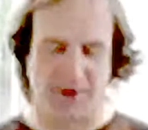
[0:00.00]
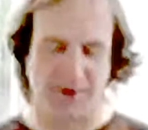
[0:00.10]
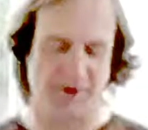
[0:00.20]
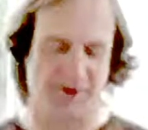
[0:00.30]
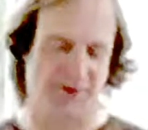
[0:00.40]

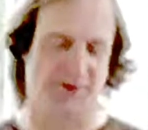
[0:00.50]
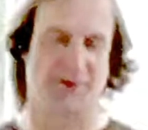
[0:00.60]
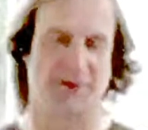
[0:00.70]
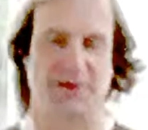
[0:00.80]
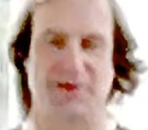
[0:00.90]
Although there's
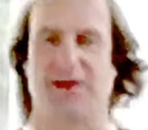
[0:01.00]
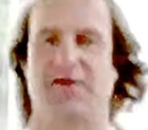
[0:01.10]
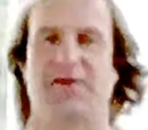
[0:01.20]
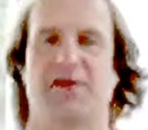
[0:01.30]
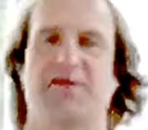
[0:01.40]
certainly
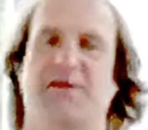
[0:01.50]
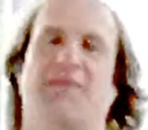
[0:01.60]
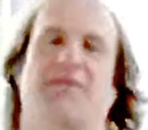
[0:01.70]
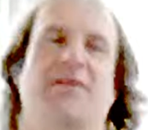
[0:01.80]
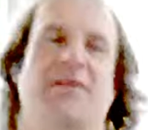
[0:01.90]
tons of good
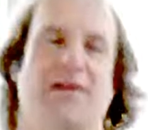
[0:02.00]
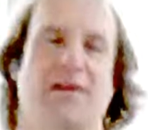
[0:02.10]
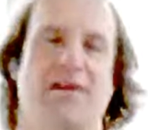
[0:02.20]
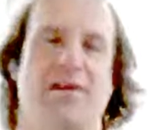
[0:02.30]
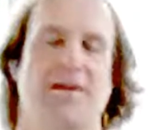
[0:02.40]
stuff in
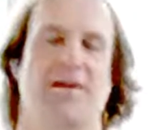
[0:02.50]
here.